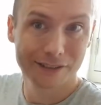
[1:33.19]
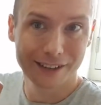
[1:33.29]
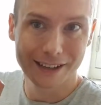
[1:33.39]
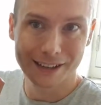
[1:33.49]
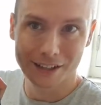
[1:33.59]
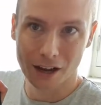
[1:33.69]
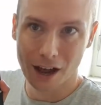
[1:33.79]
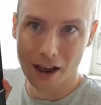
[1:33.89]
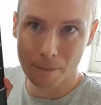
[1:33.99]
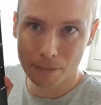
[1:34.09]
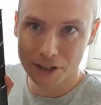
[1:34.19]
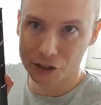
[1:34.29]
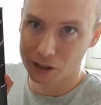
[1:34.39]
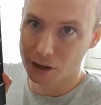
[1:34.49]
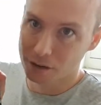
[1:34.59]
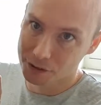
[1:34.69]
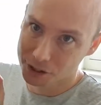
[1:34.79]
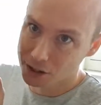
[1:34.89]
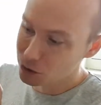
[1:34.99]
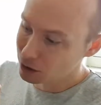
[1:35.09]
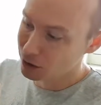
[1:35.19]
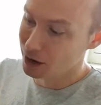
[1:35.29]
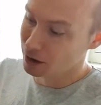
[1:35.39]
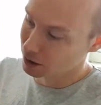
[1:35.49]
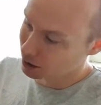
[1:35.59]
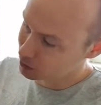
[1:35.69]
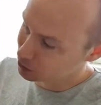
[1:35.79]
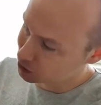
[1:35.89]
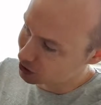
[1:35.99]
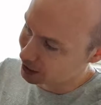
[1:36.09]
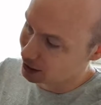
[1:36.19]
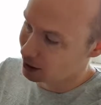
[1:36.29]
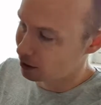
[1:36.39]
It's a picture of the Joker, and I used to say